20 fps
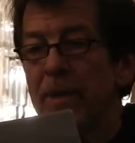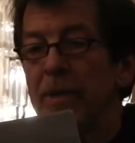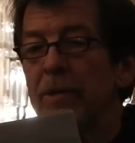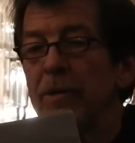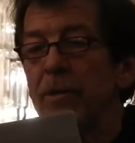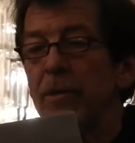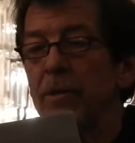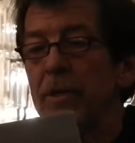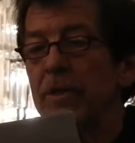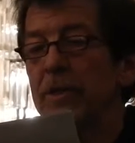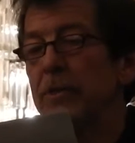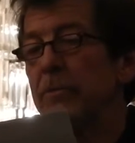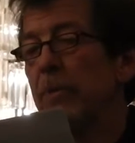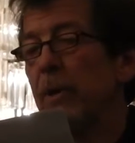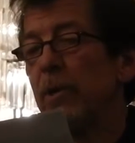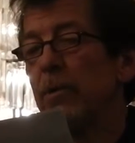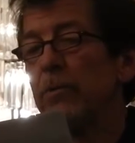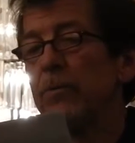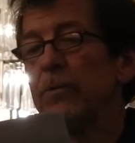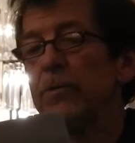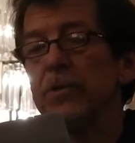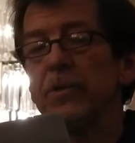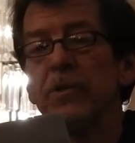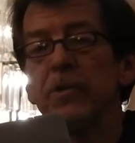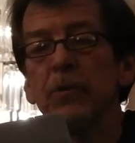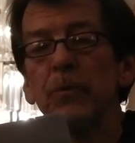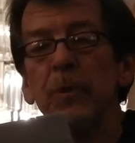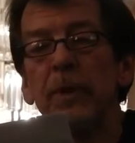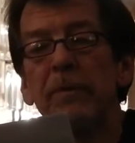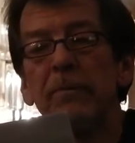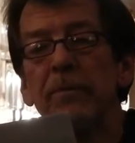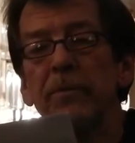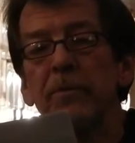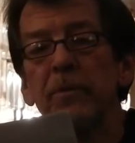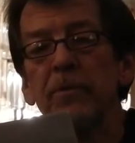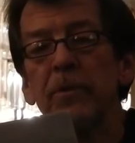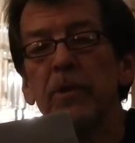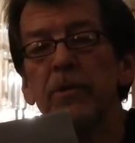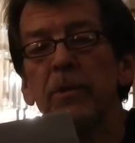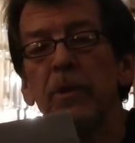Encourage sparrows to sweep
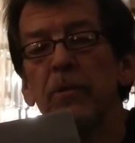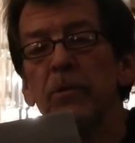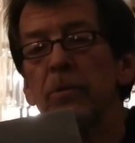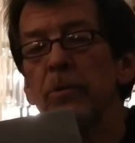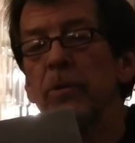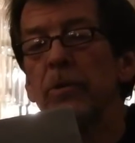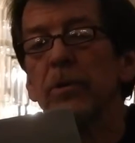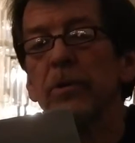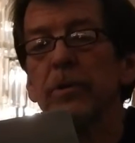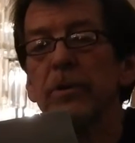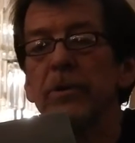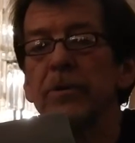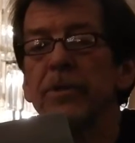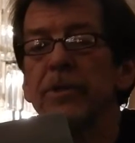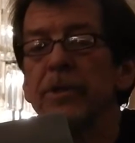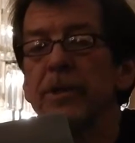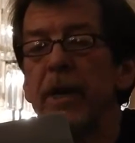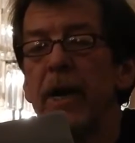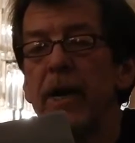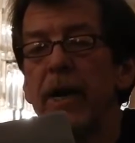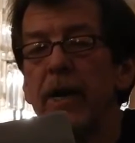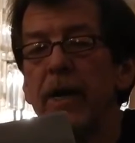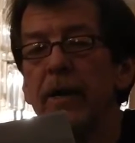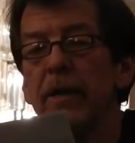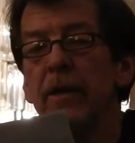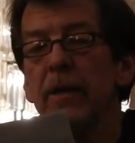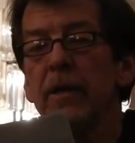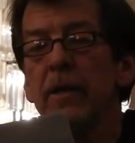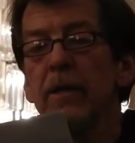through the low girder of sky,